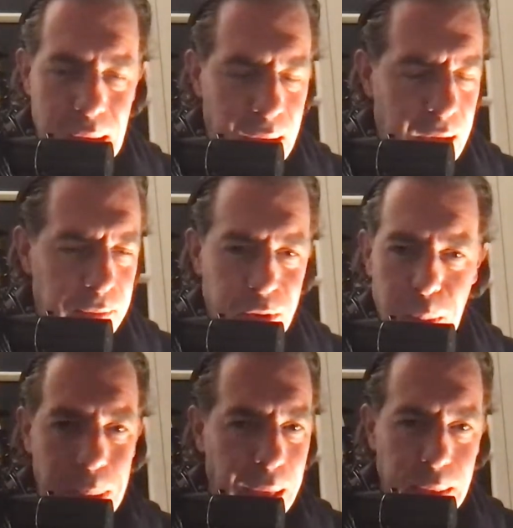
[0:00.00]
I have no
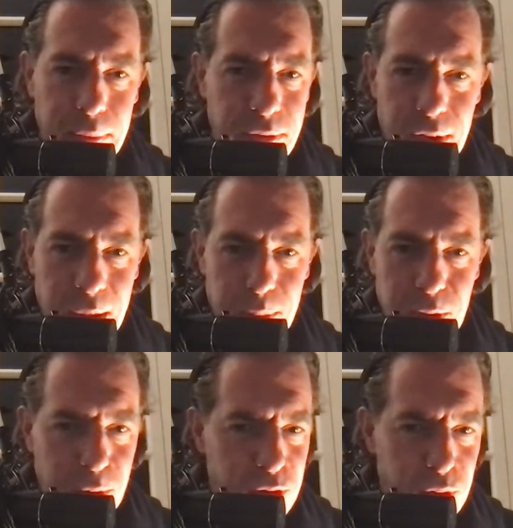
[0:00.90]
plans to come
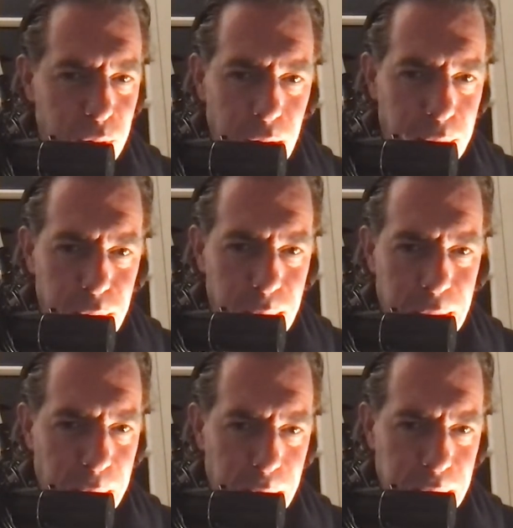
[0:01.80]
to Australia at the
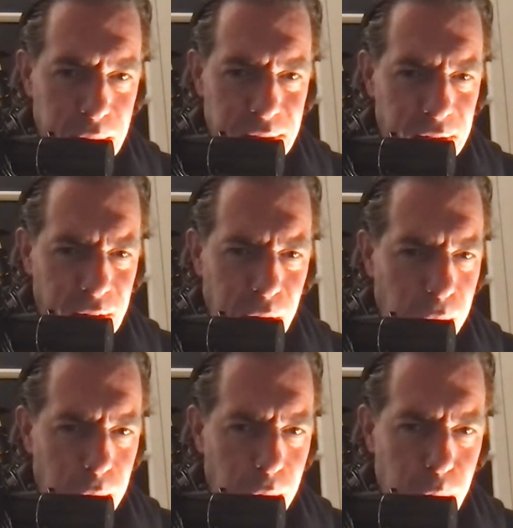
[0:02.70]
moment because that's a
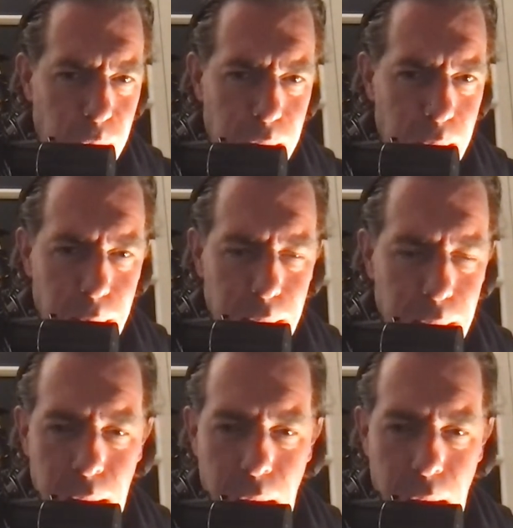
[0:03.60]
long, long way away.